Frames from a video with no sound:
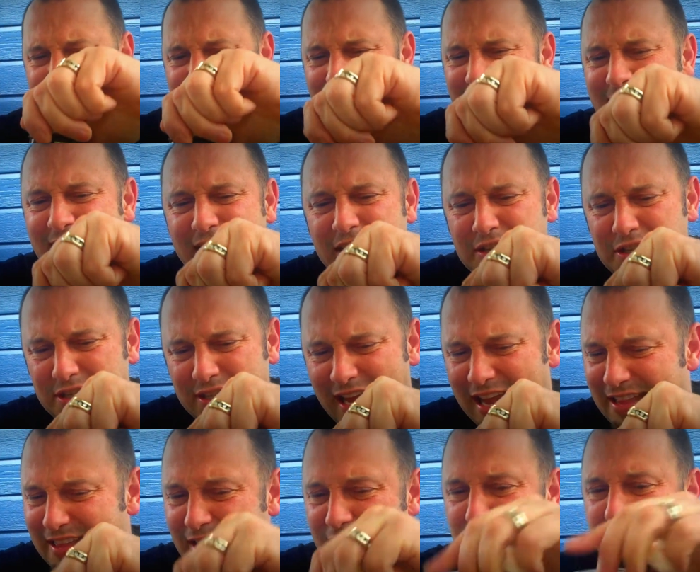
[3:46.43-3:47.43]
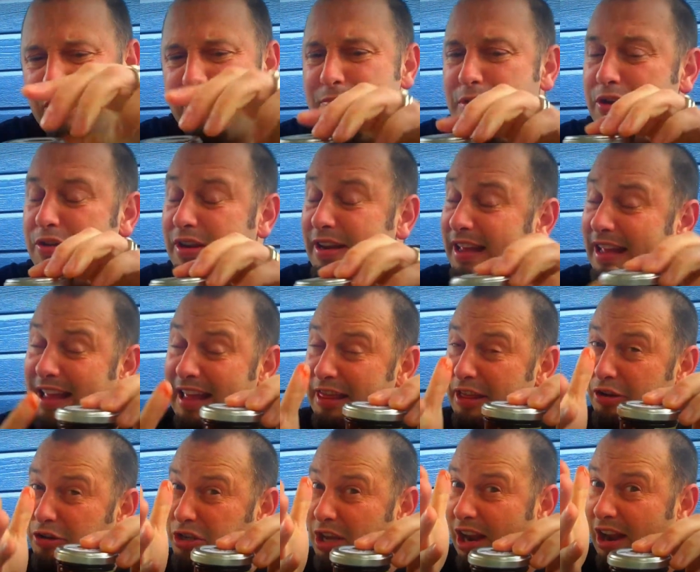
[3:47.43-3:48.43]
in this community.
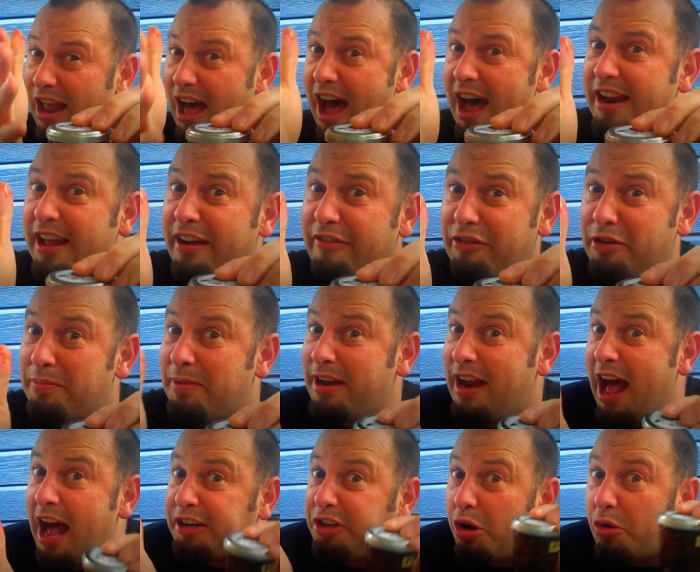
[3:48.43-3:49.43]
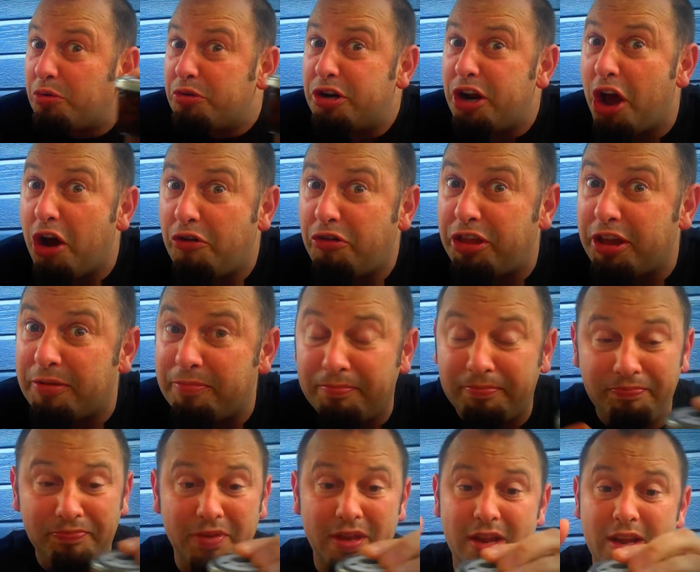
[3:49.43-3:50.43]
And there's a lot of them, and I don't know them.
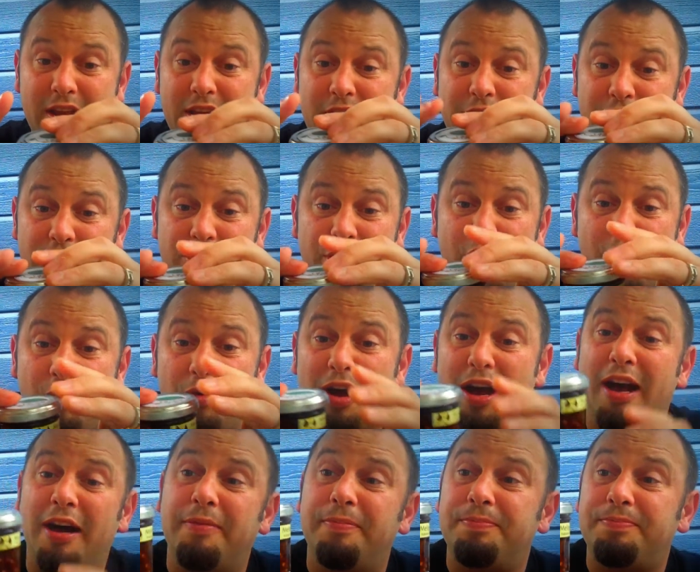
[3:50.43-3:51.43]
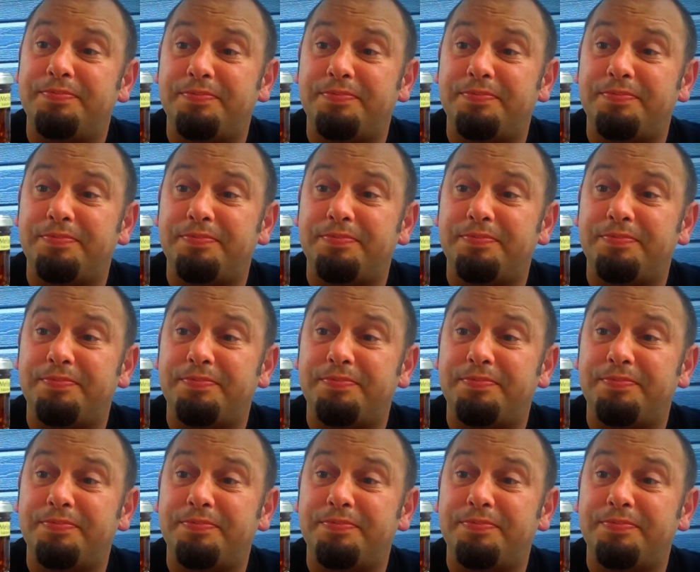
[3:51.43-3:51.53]
So,